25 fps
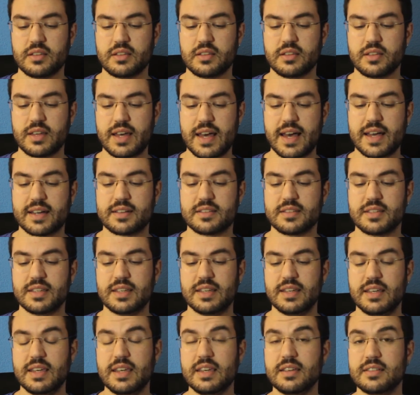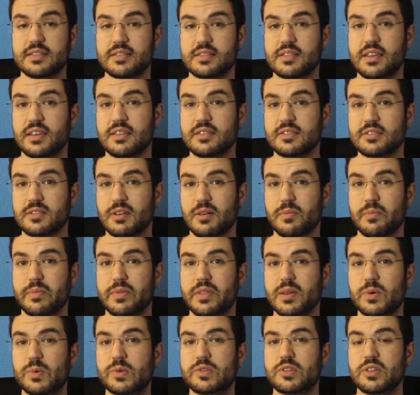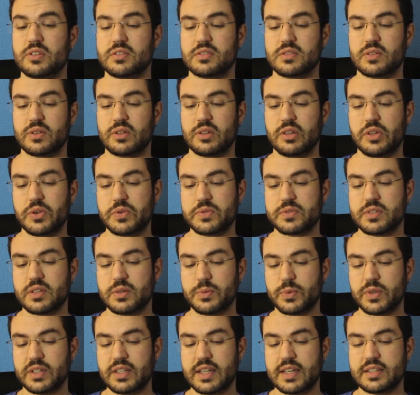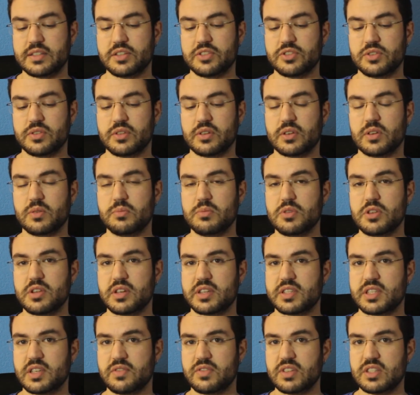the act in saying something, which is closely related to the communicative